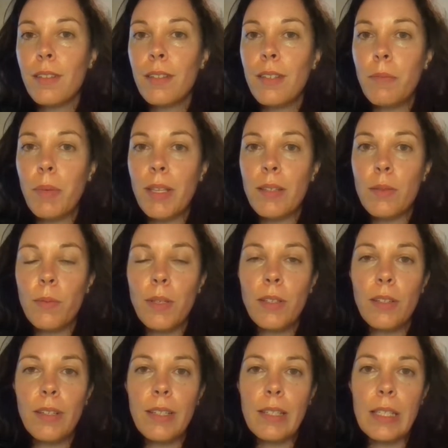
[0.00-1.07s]
Depends when
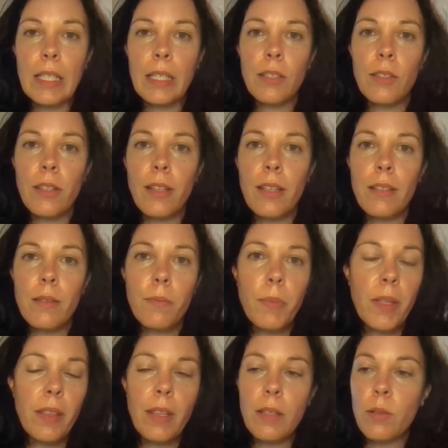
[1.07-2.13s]
you're listening to this,
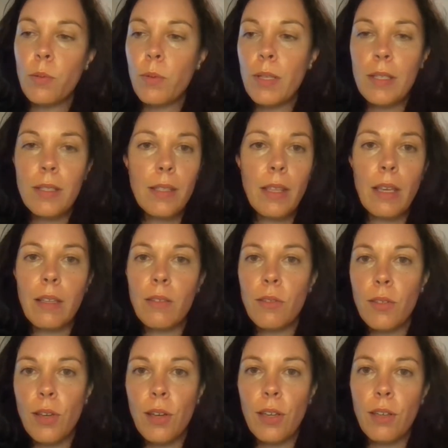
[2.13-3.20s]
but there's always things
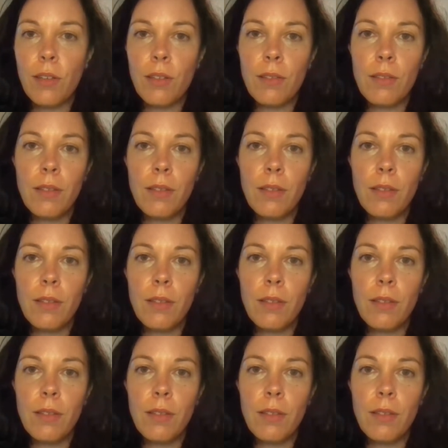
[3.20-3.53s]
going on.